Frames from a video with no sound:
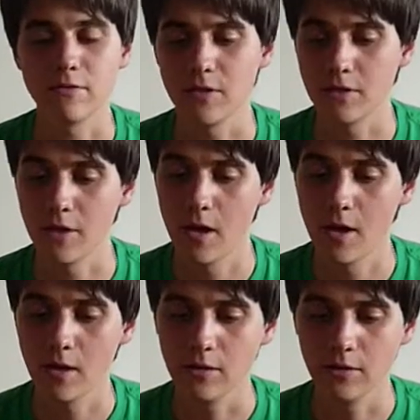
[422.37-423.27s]
I said,
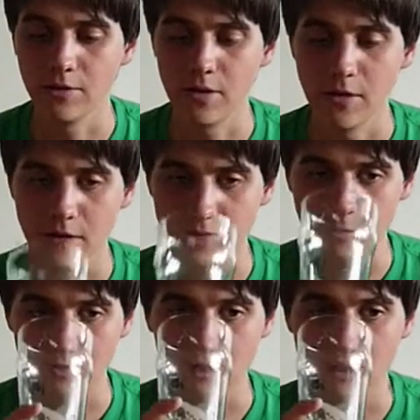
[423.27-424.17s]
in the taste,
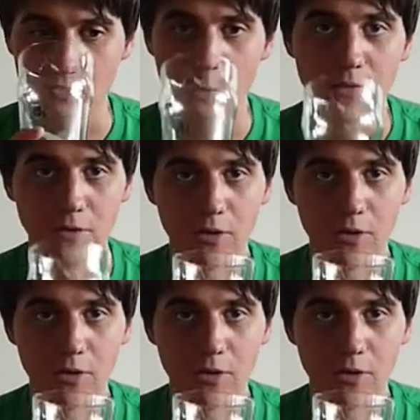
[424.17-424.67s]
as well as a